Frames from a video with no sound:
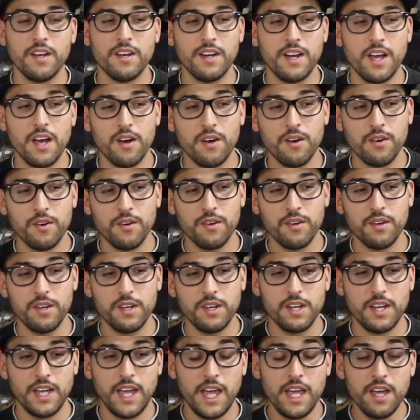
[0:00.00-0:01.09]
Now
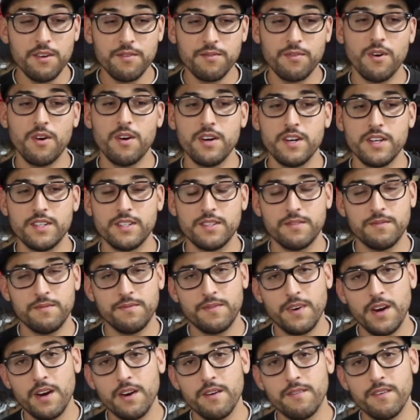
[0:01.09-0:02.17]
AFR is
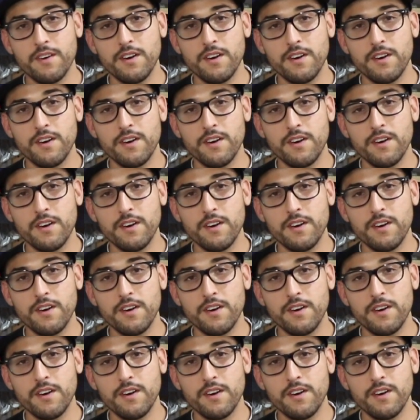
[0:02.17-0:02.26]
very,